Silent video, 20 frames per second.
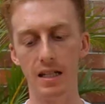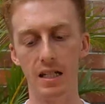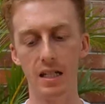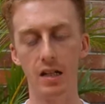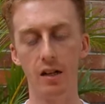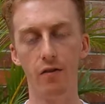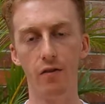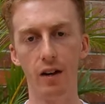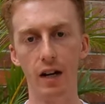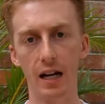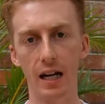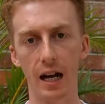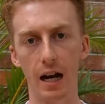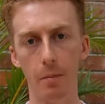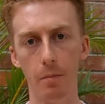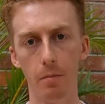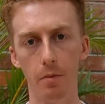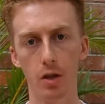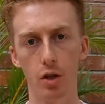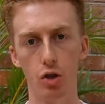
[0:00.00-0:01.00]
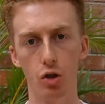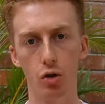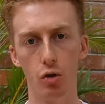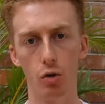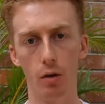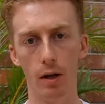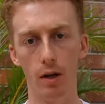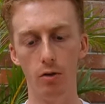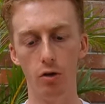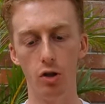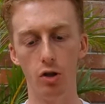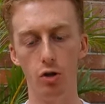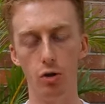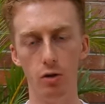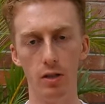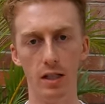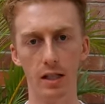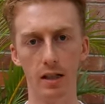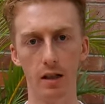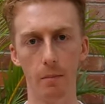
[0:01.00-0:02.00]
stiffening up the shoe and
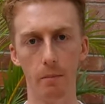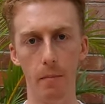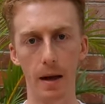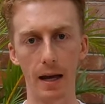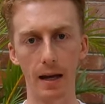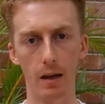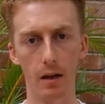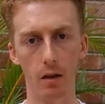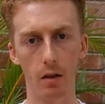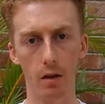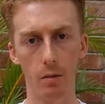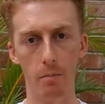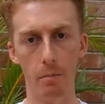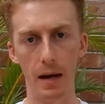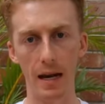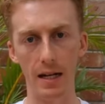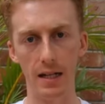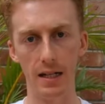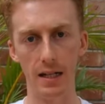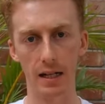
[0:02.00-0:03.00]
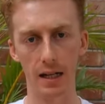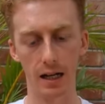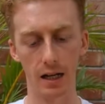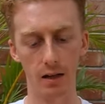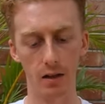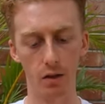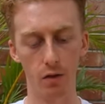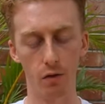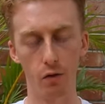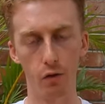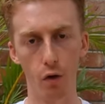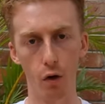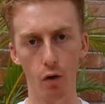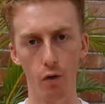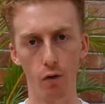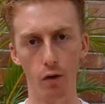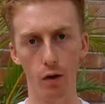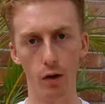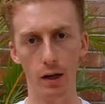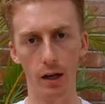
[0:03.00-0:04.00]
reducing the, bang, the bending at the
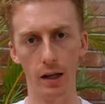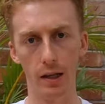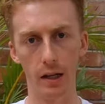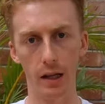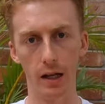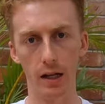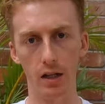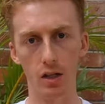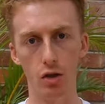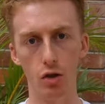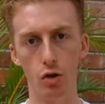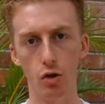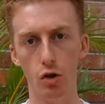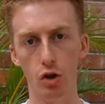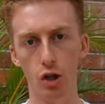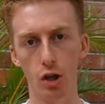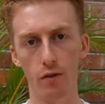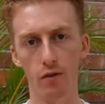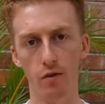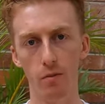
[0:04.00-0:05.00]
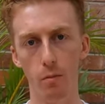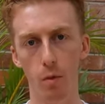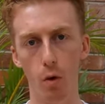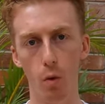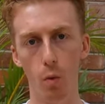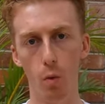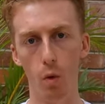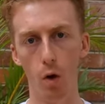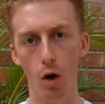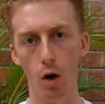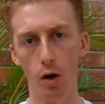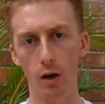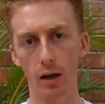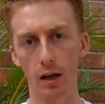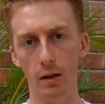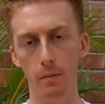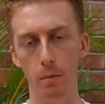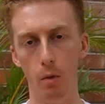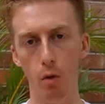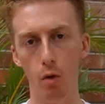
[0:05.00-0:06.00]
forefoot, and that is you shift more work
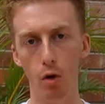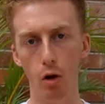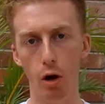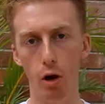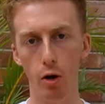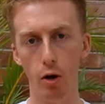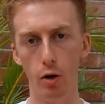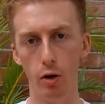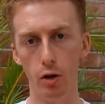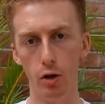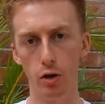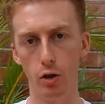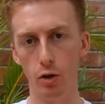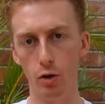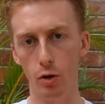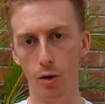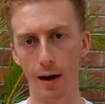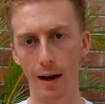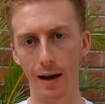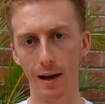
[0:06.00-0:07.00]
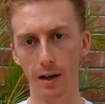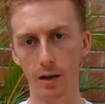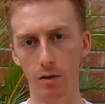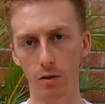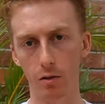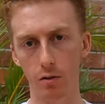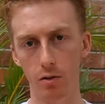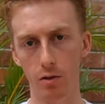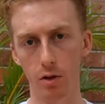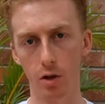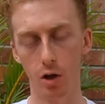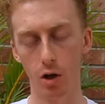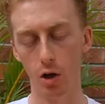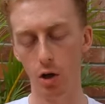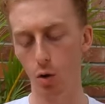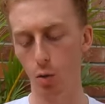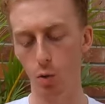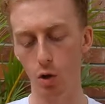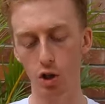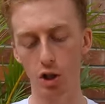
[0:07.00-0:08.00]
and more load to your ankles,
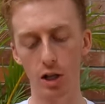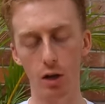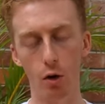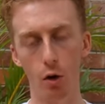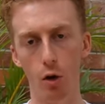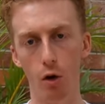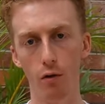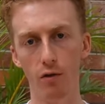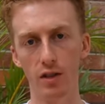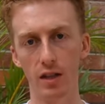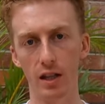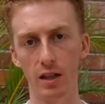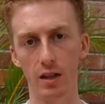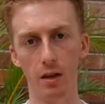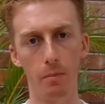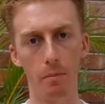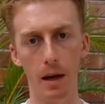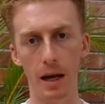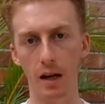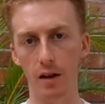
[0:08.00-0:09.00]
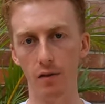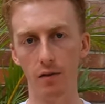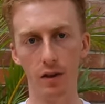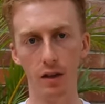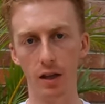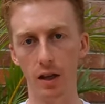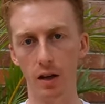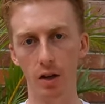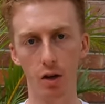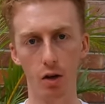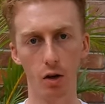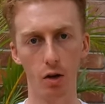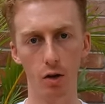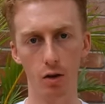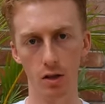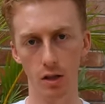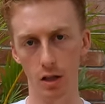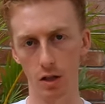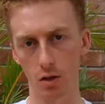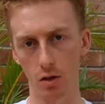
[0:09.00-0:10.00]
which can offset the benefit that
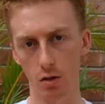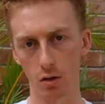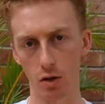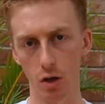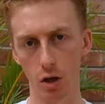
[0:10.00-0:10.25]
occurs at your